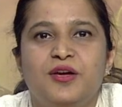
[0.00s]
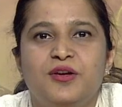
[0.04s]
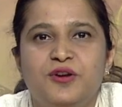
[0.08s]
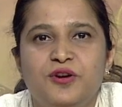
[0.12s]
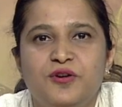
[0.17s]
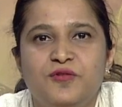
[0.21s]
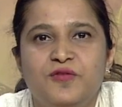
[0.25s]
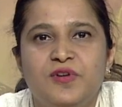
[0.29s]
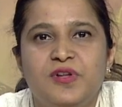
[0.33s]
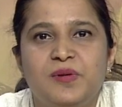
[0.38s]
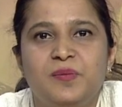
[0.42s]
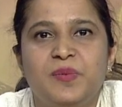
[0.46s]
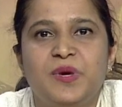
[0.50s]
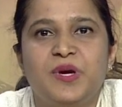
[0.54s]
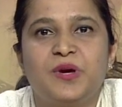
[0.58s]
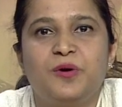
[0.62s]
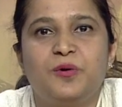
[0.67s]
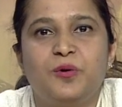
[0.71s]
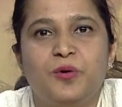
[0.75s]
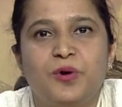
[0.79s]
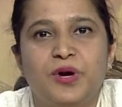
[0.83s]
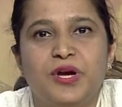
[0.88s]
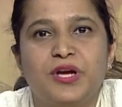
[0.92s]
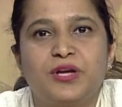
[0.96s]
You will be
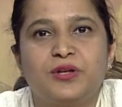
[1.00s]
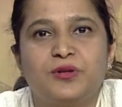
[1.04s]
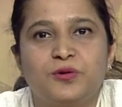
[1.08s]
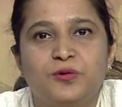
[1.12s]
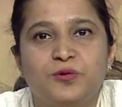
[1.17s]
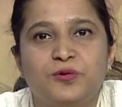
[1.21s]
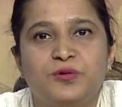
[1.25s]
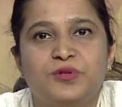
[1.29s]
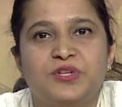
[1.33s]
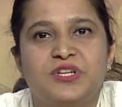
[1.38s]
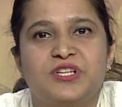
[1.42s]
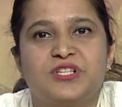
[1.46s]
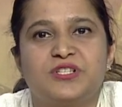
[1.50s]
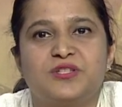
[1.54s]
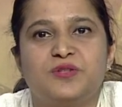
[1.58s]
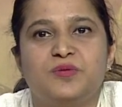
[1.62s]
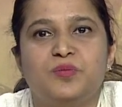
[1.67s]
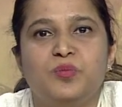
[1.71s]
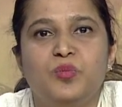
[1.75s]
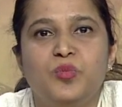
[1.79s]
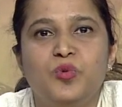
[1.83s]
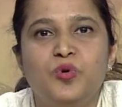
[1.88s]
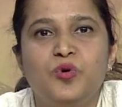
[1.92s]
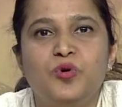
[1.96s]
going through this
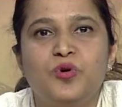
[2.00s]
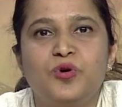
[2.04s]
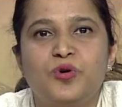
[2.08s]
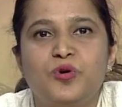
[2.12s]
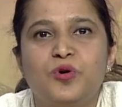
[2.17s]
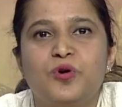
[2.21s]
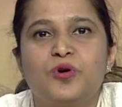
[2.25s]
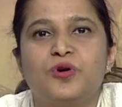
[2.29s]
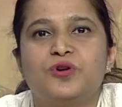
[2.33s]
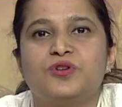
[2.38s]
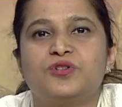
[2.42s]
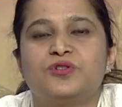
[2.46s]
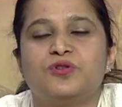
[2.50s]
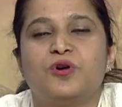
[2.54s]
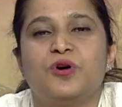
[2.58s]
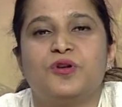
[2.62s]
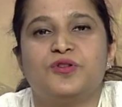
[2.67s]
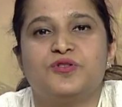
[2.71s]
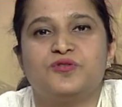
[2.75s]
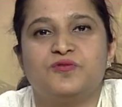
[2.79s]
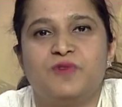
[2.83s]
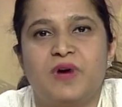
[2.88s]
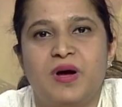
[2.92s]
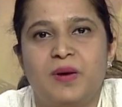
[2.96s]
MOOC course
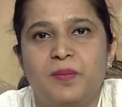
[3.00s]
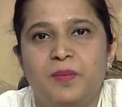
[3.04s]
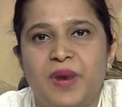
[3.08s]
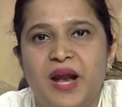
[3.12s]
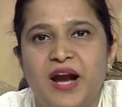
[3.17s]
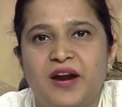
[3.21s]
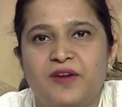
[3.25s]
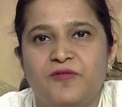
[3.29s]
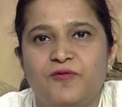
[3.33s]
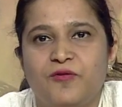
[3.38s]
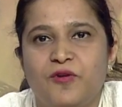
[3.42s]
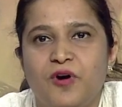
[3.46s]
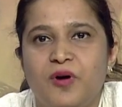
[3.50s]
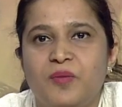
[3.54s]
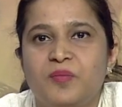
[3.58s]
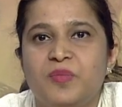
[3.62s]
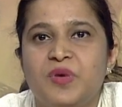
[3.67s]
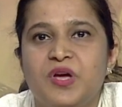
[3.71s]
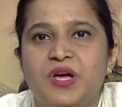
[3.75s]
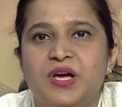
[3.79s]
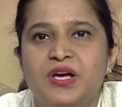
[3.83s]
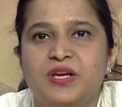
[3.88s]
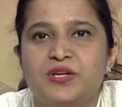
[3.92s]
on SWAYAM platform.